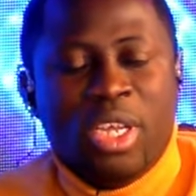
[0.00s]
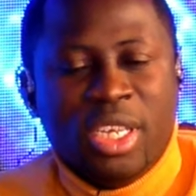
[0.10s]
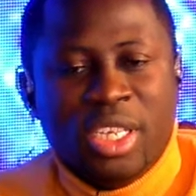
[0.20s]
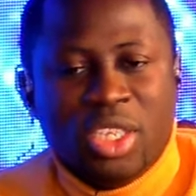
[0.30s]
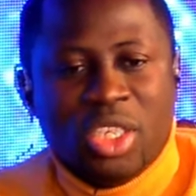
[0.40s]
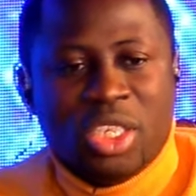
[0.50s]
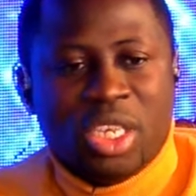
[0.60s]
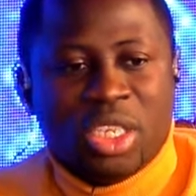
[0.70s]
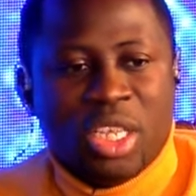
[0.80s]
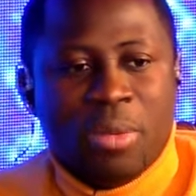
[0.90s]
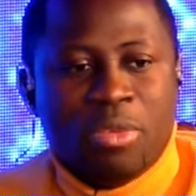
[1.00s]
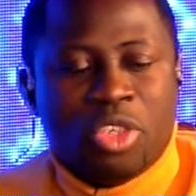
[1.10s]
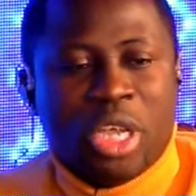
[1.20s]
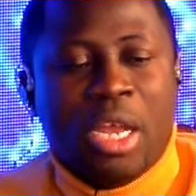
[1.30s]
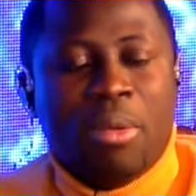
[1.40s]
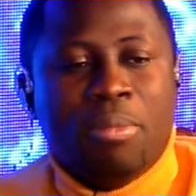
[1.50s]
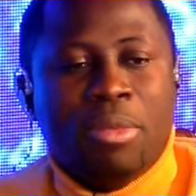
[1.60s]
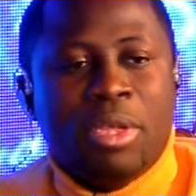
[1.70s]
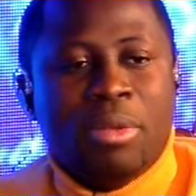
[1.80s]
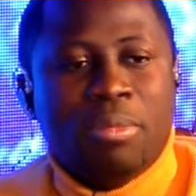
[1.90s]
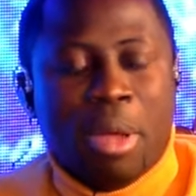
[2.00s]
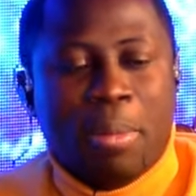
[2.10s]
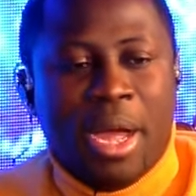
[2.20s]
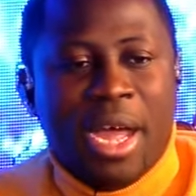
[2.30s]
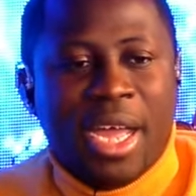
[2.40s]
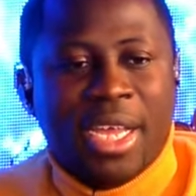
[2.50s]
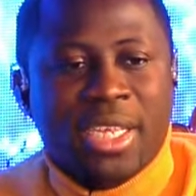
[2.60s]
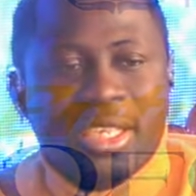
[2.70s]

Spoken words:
In Jesus' name. Shalom. Amen. Bye-bye. See